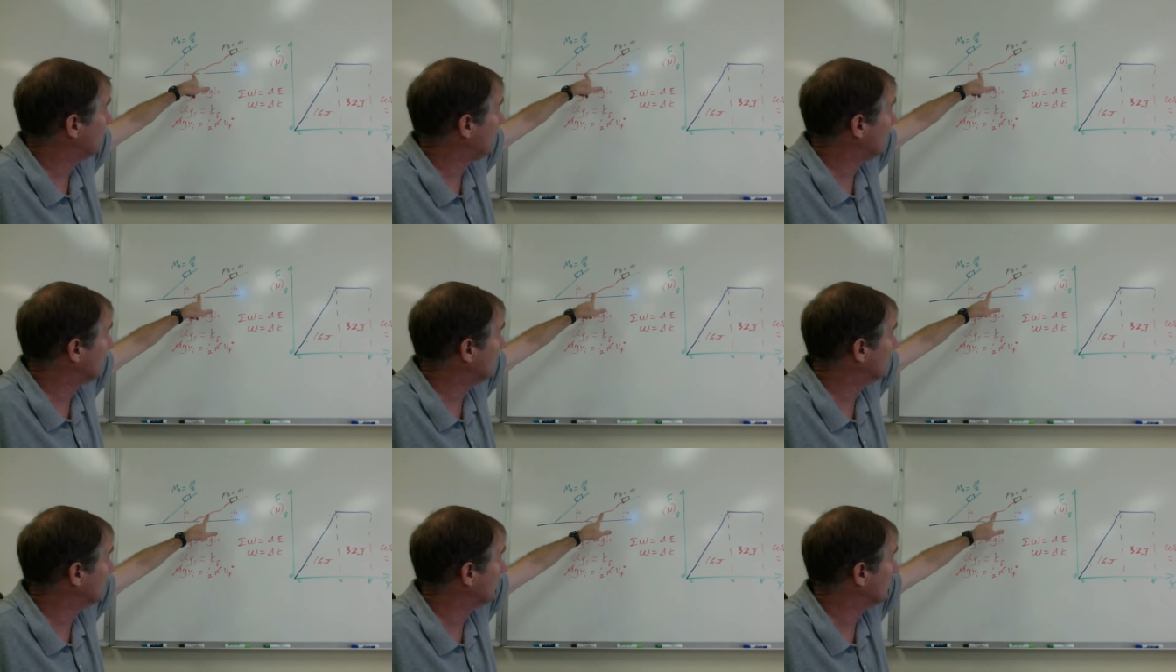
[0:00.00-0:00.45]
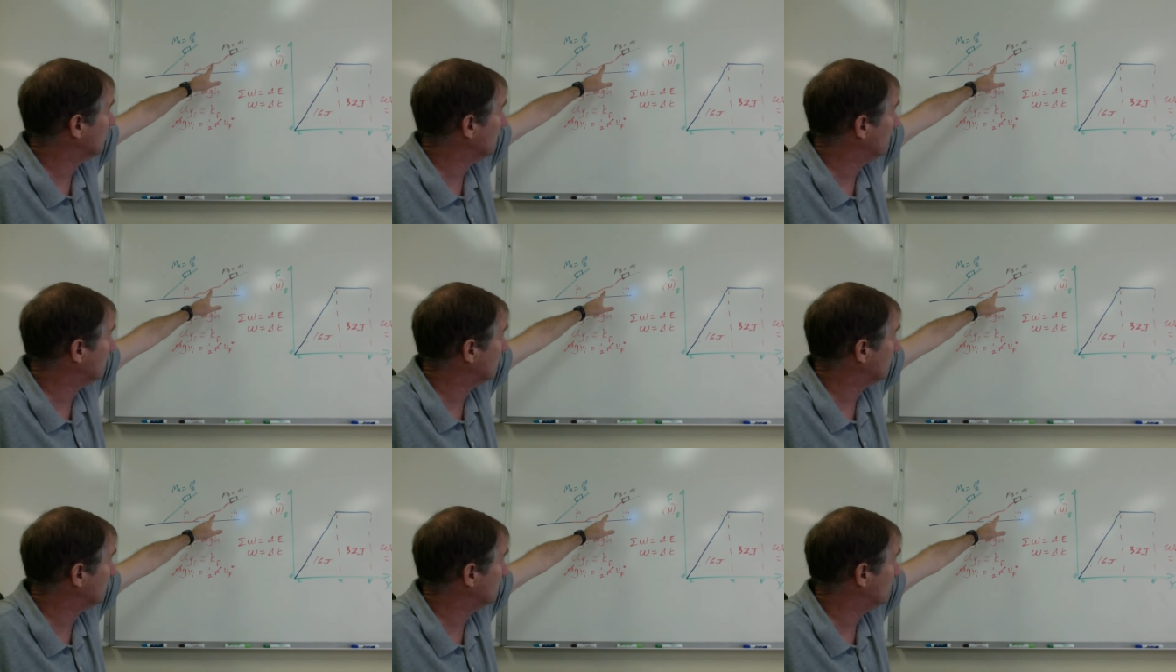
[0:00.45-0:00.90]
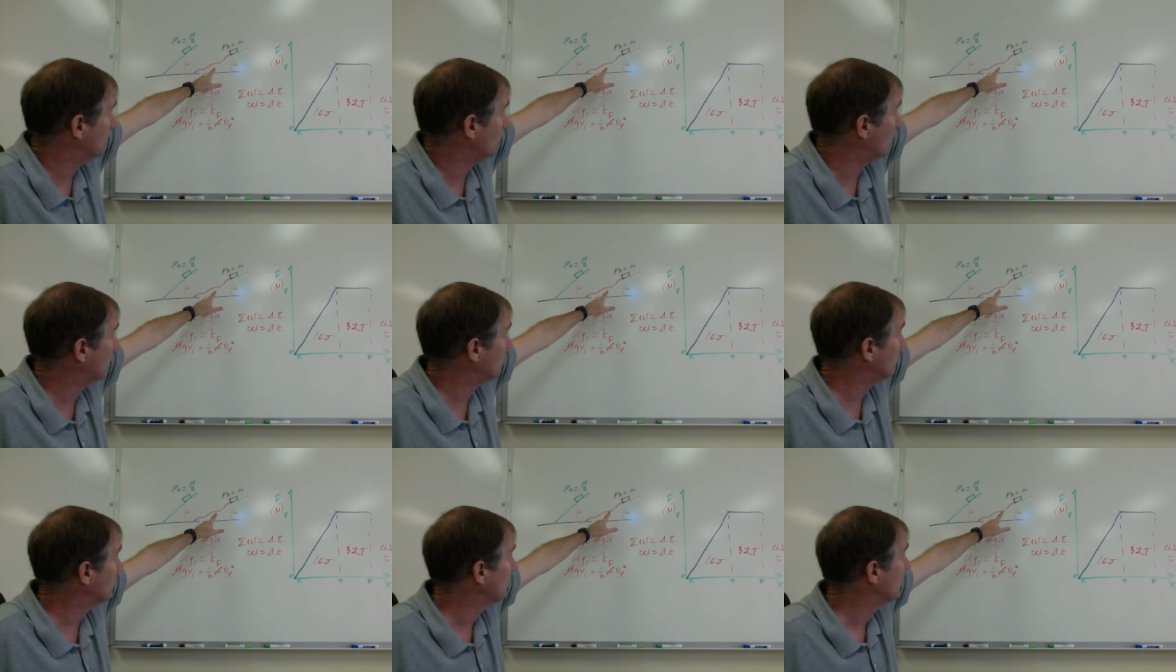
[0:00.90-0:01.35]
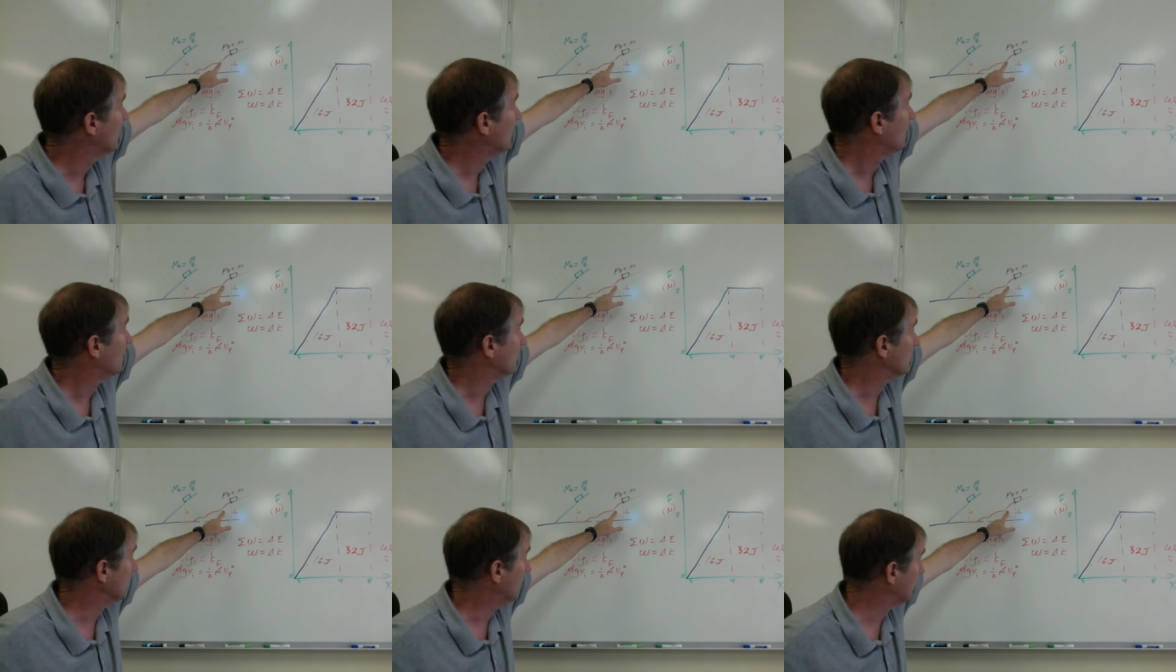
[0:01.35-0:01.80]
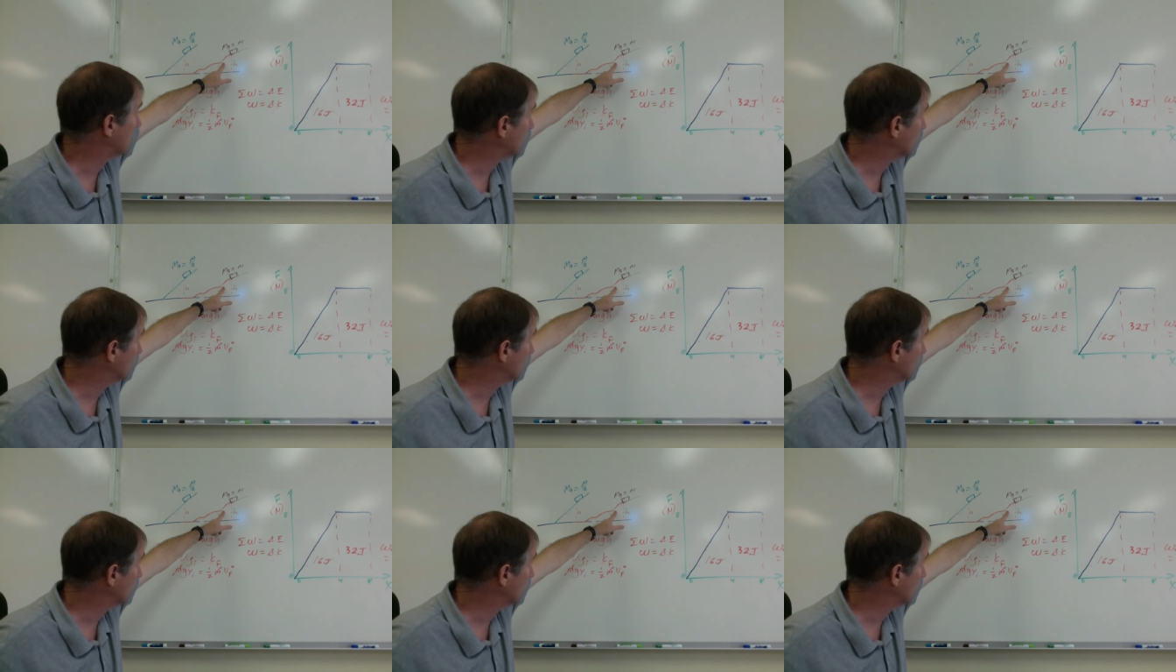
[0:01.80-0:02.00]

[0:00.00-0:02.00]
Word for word: fact this has less acceleration. Less